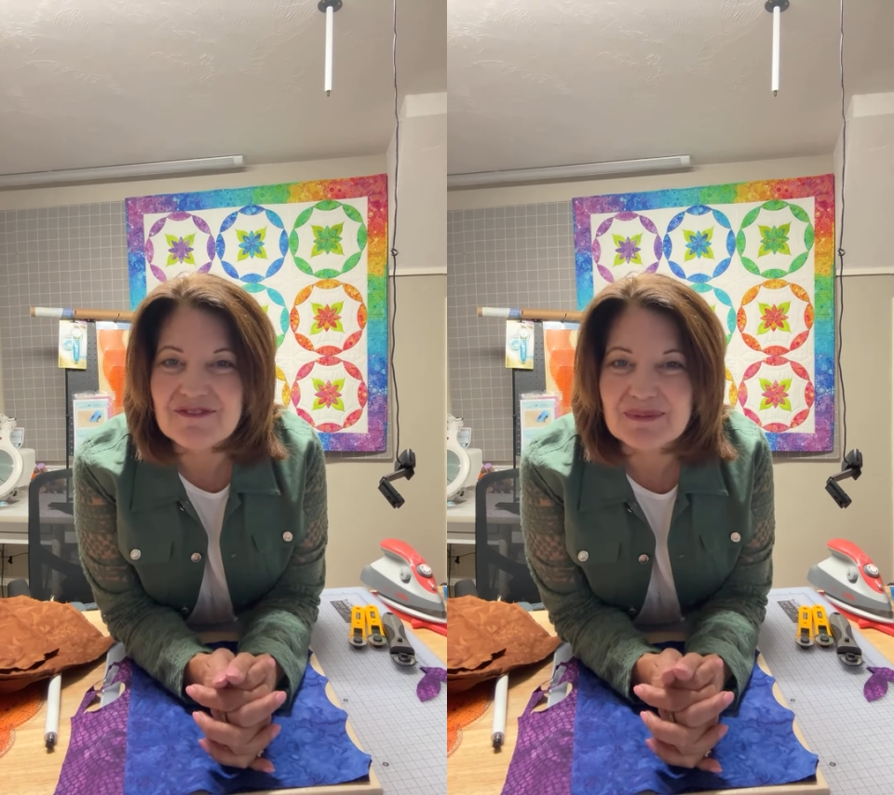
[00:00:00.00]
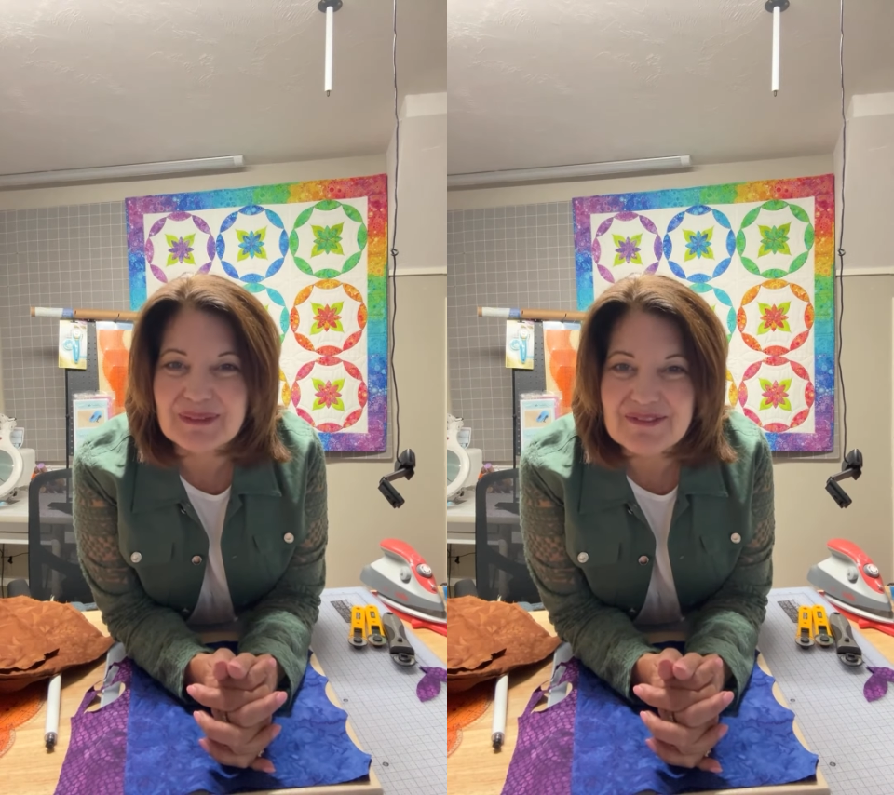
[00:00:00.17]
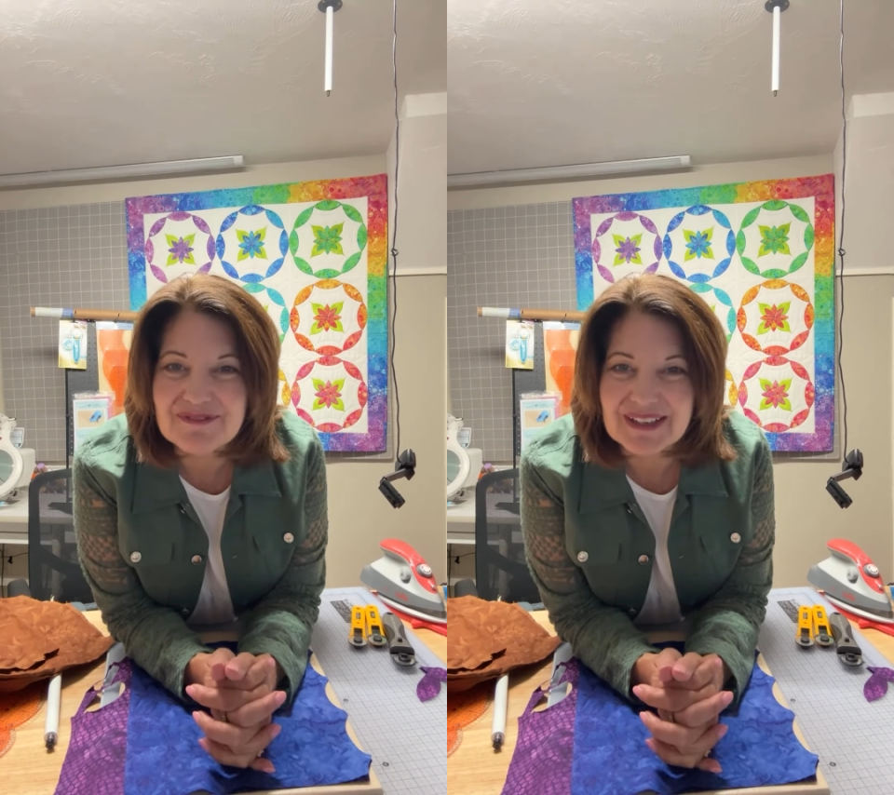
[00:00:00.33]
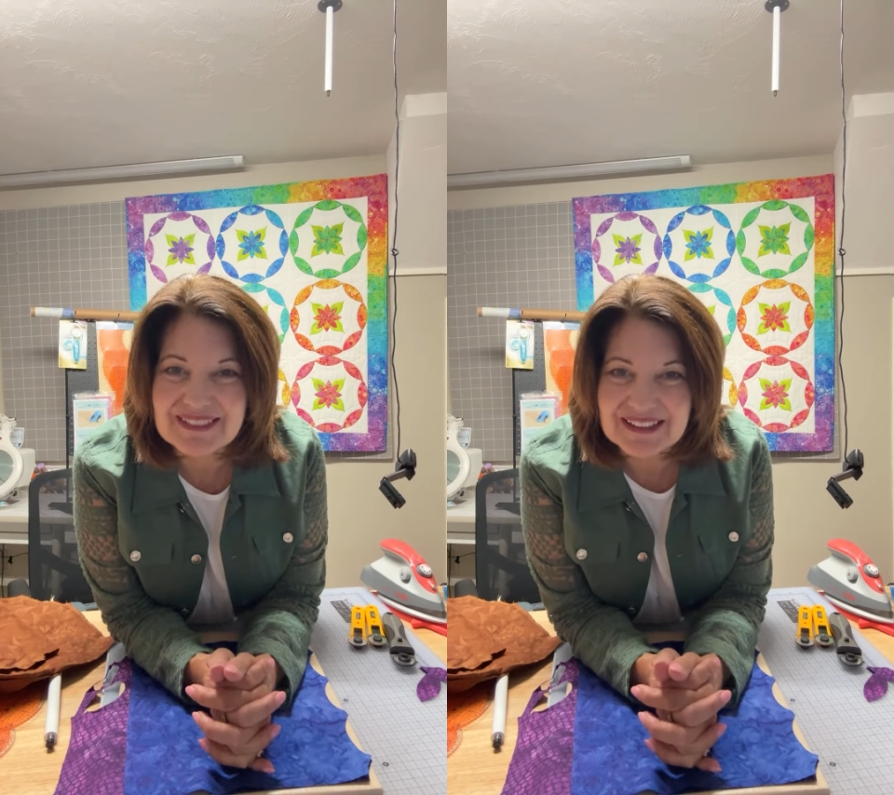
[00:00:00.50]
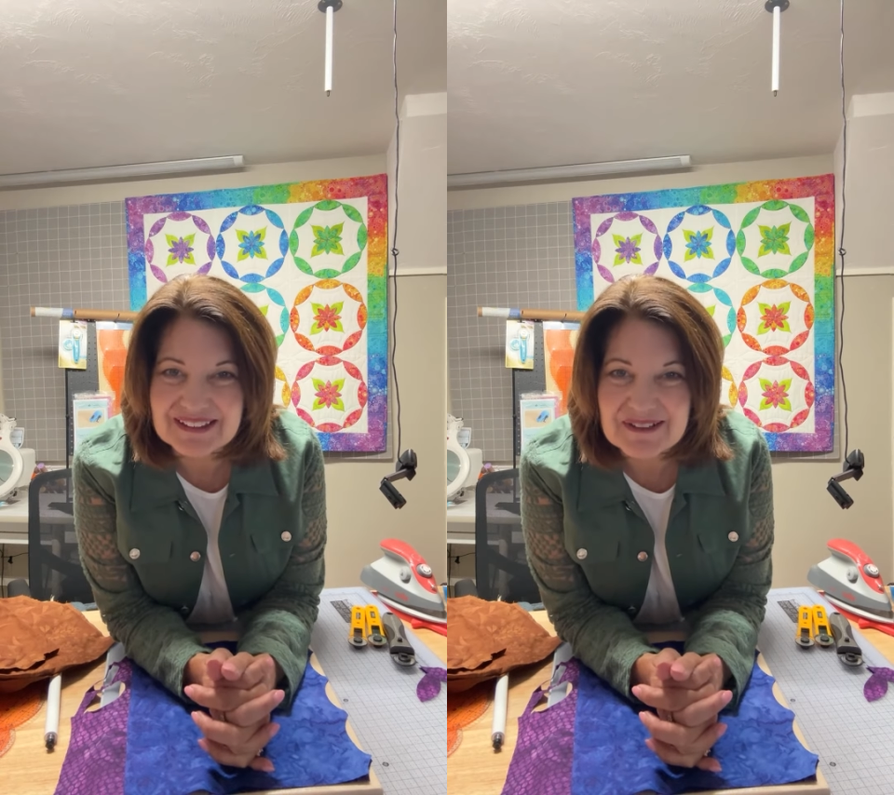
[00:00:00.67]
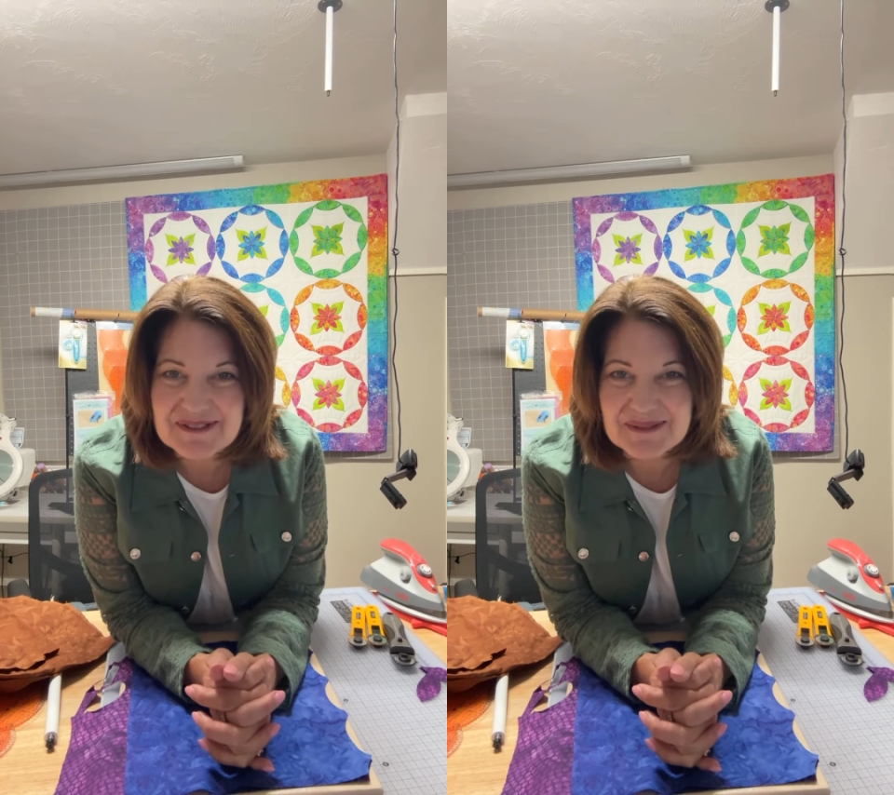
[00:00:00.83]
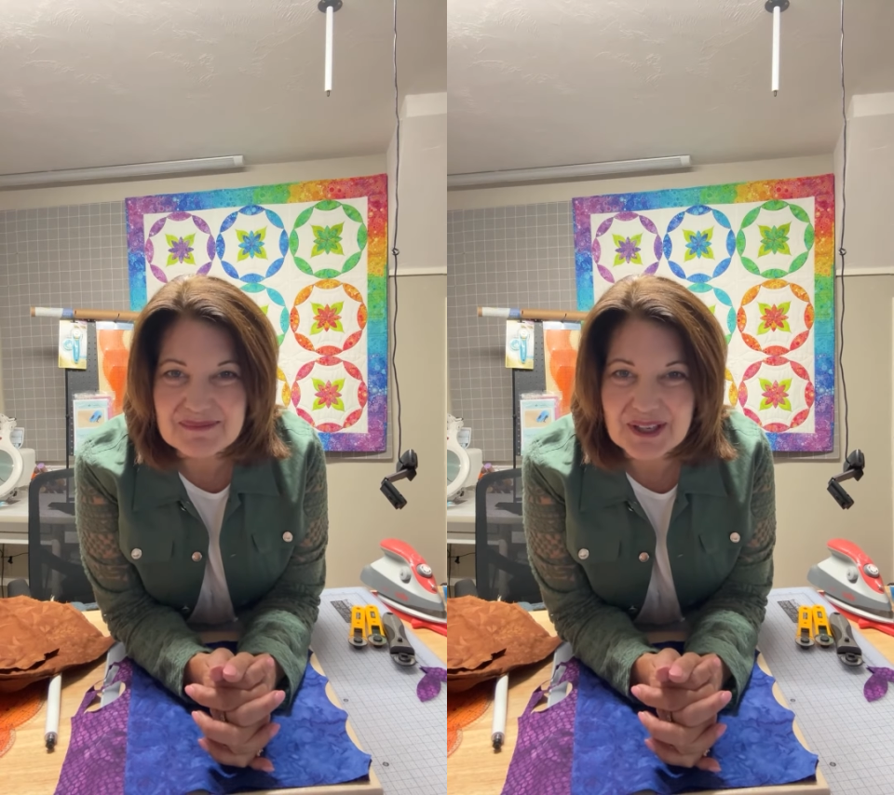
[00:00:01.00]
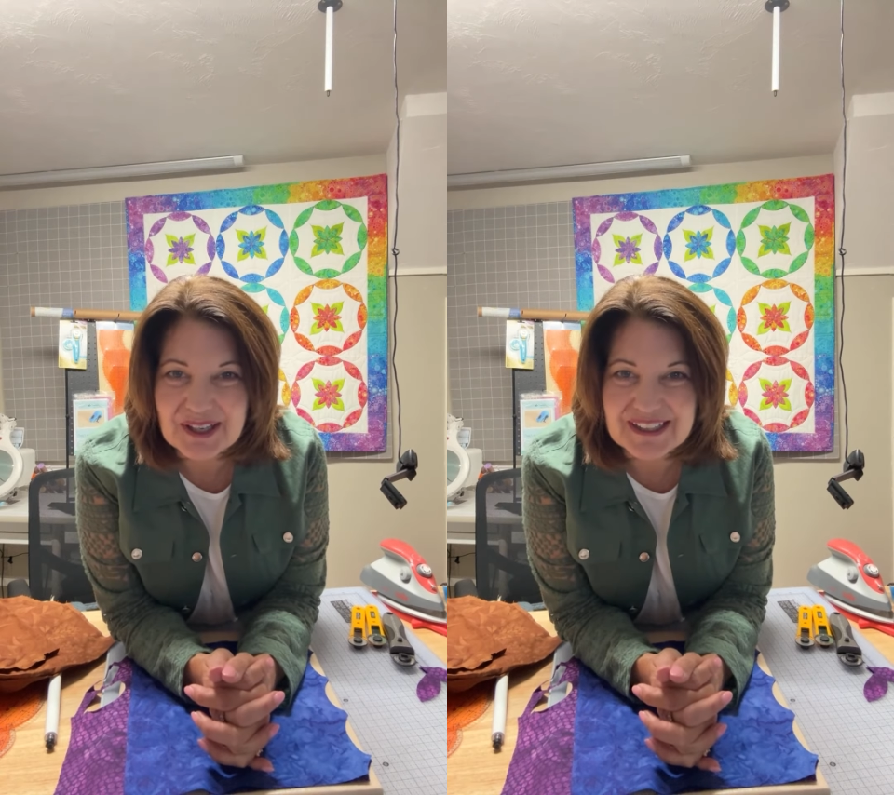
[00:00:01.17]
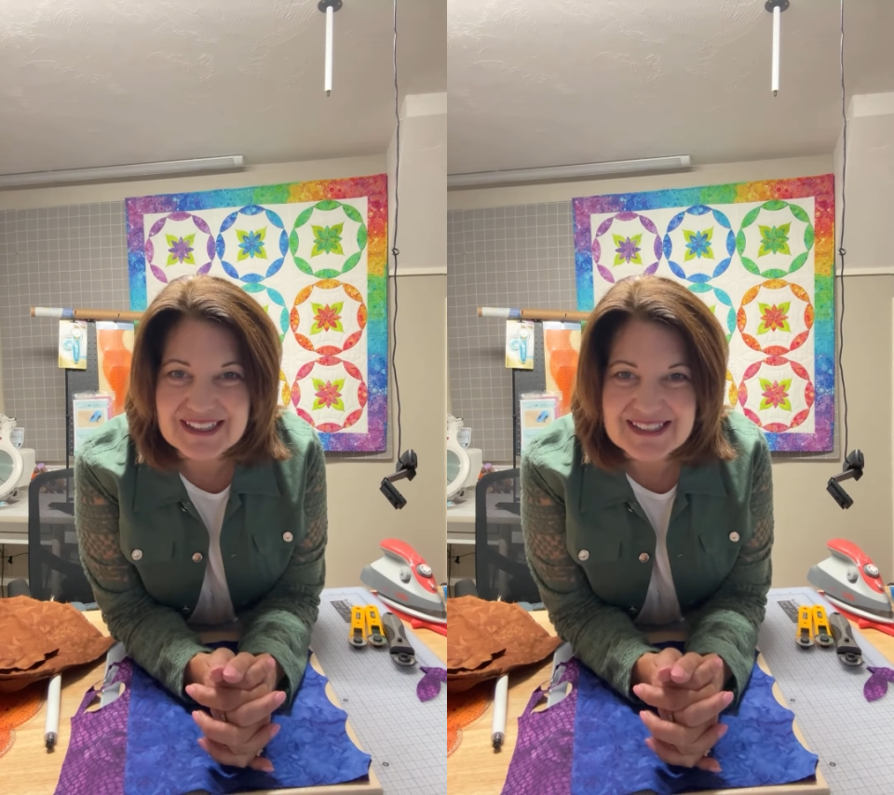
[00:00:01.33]
for my friend that lives in
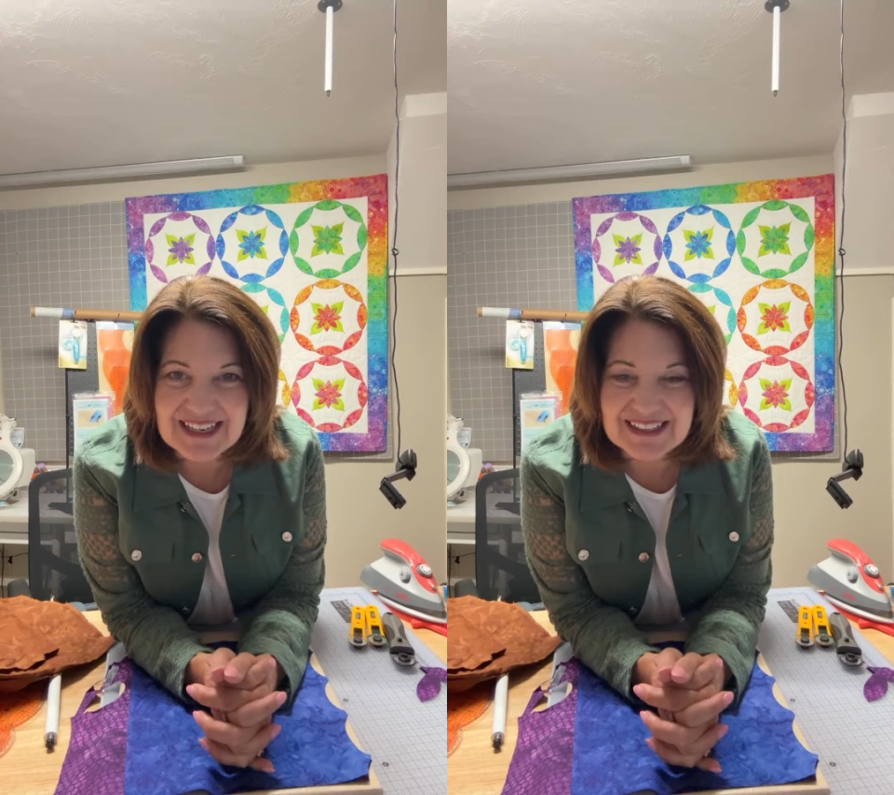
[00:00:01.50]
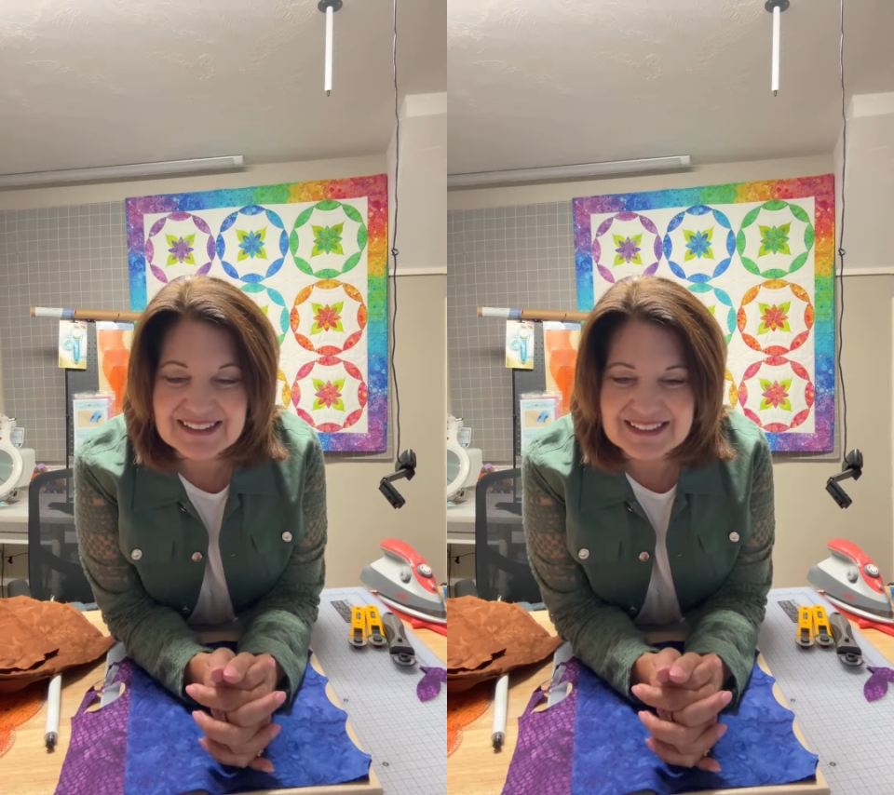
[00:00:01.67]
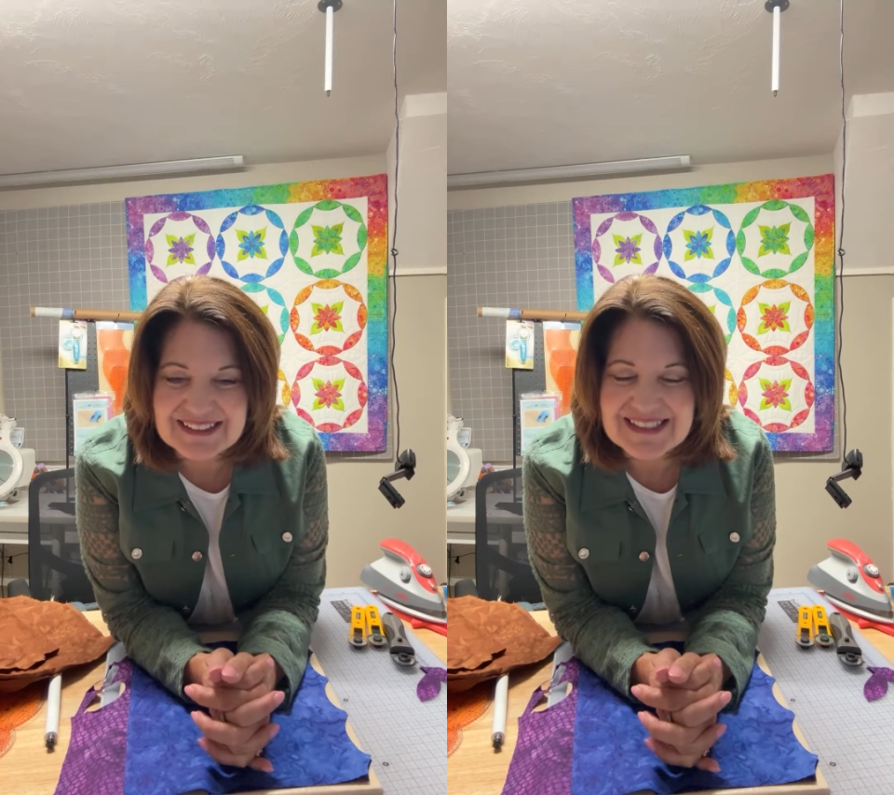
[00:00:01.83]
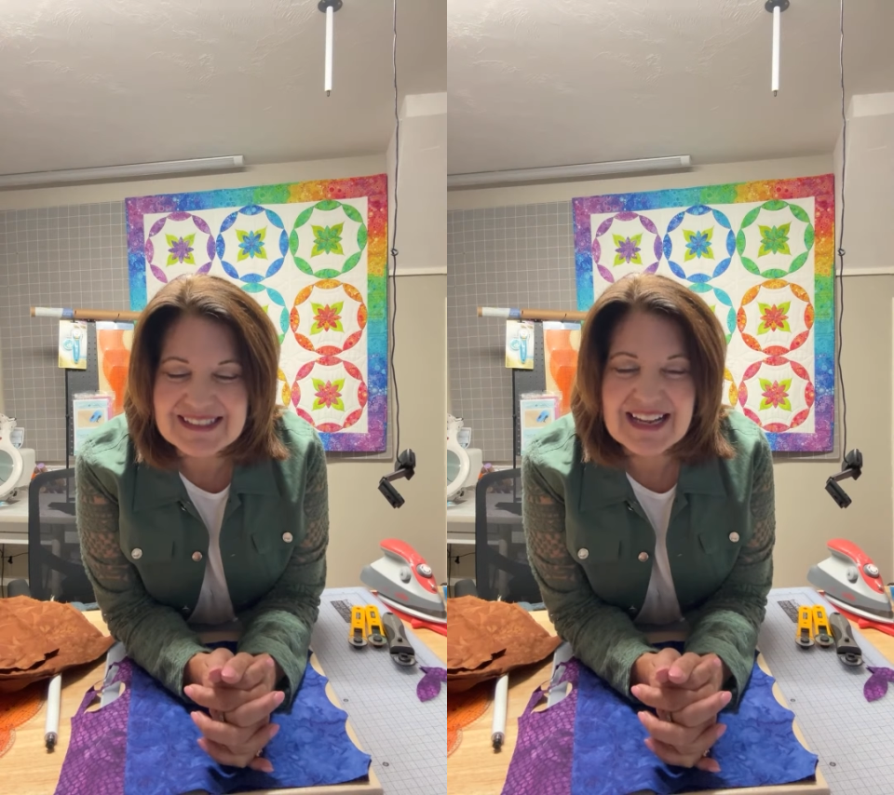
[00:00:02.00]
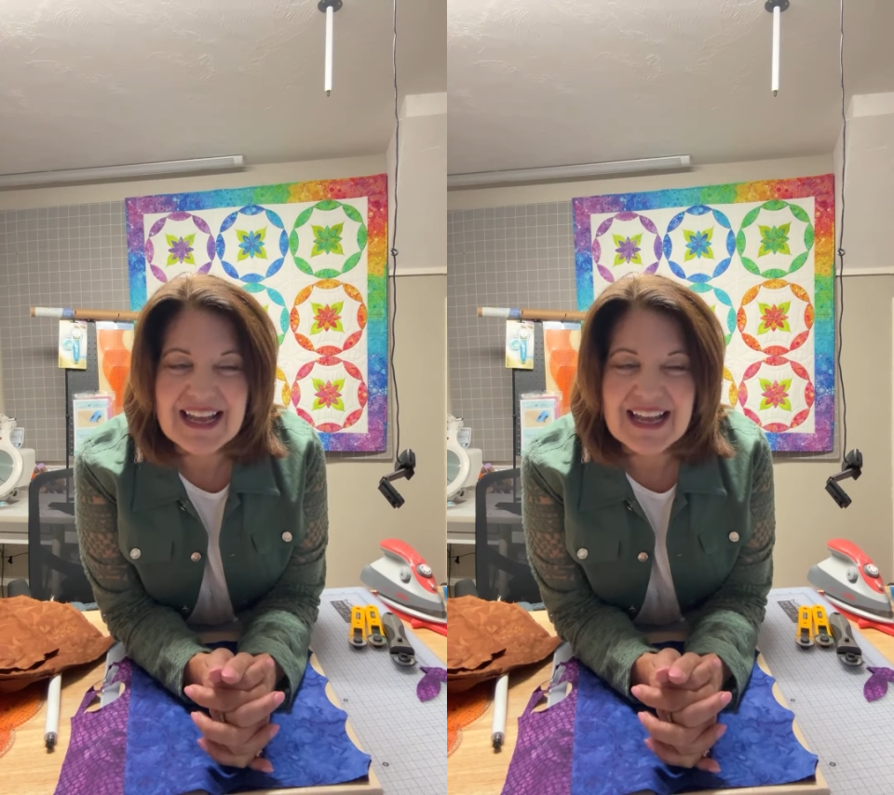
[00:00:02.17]
Pawleys Island.